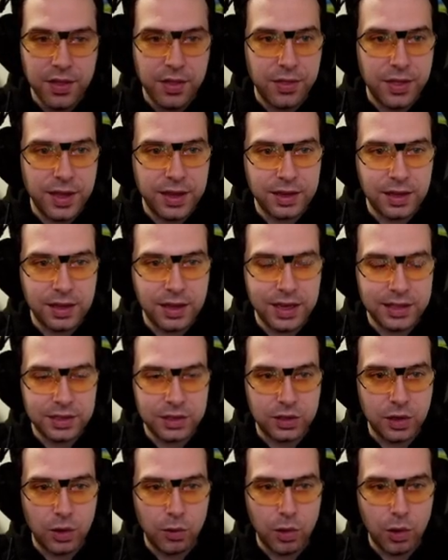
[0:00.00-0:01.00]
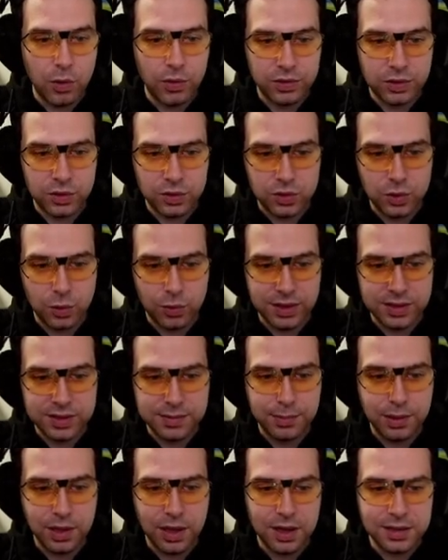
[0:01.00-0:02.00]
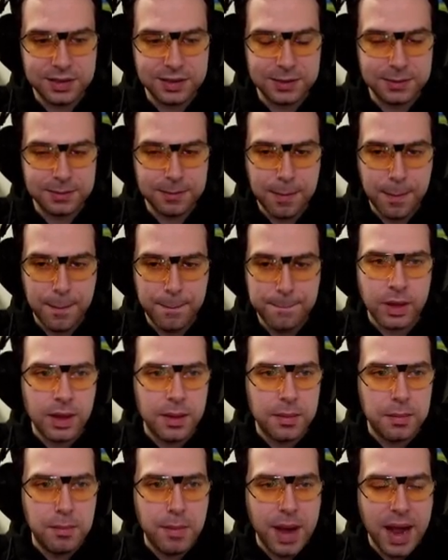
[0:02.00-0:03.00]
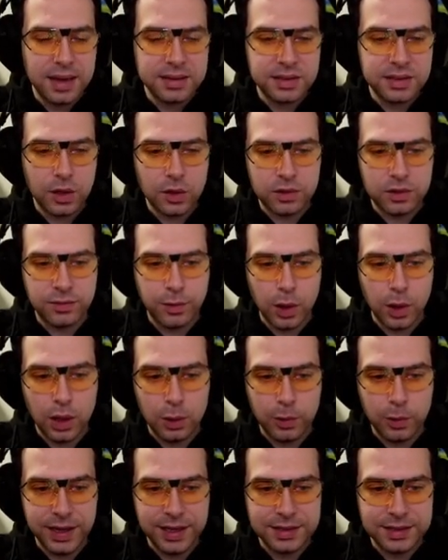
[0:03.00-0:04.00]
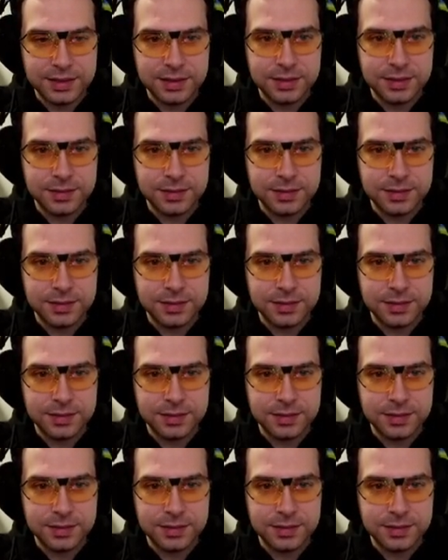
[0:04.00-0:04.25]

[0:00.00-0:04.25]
Then I like to go over to Durin's Blood, max out Whirlwind,